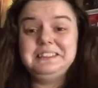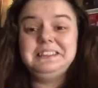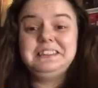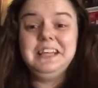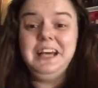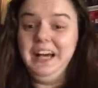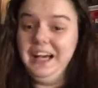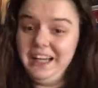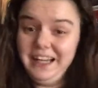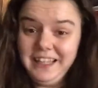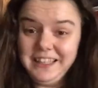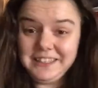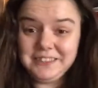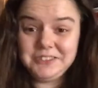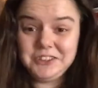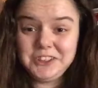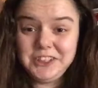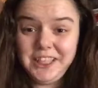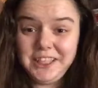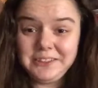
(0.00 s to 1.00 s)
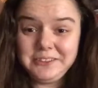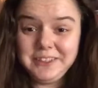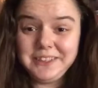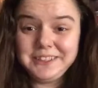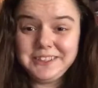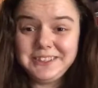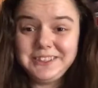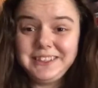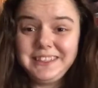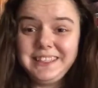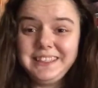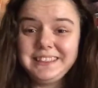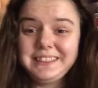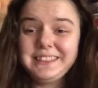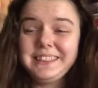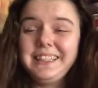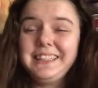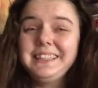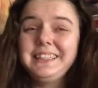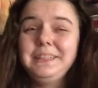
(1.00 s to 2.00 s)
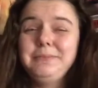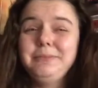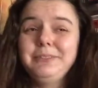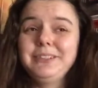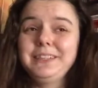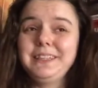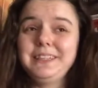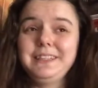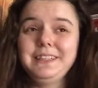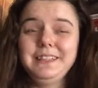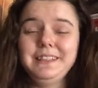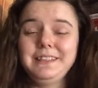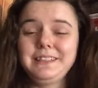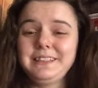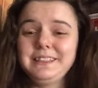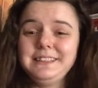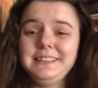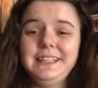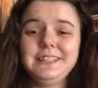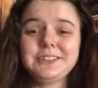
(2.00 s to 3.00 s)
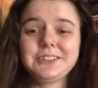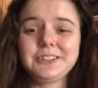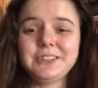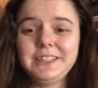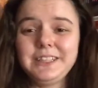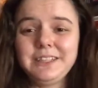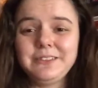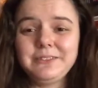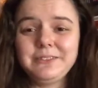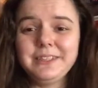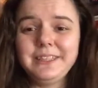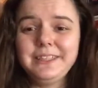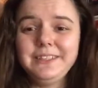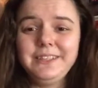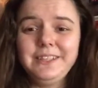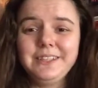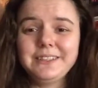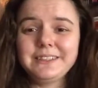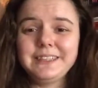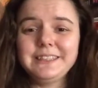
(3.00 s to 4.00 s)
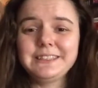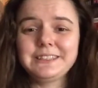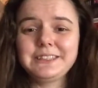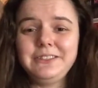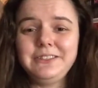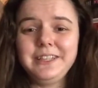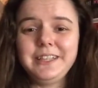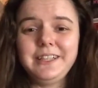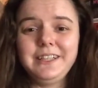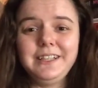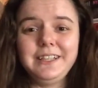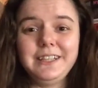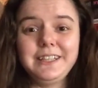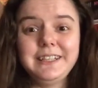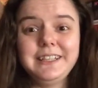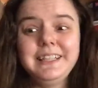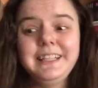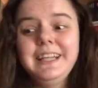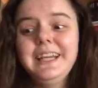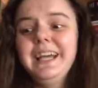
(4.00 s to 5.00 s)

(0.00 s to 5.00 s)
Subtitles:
ton of Shadowhunter things lately with the Cassandra Clare read-along that's going on,